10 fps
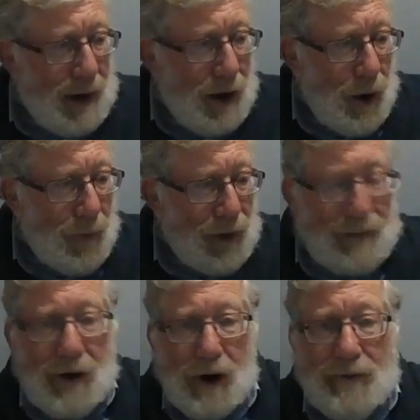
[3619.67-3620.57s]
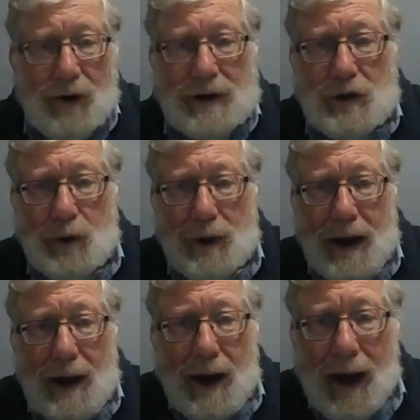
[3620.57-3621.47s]
hopefully very, very soon.
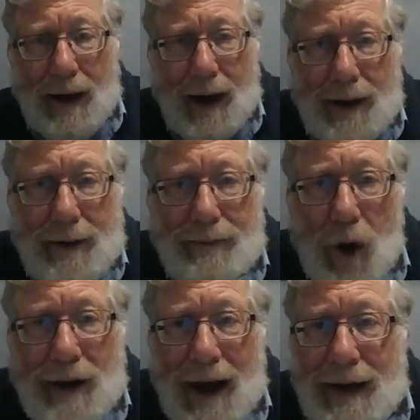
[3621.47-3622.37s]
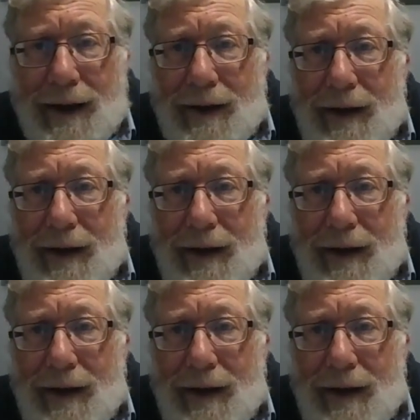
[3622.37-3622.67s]
Okay.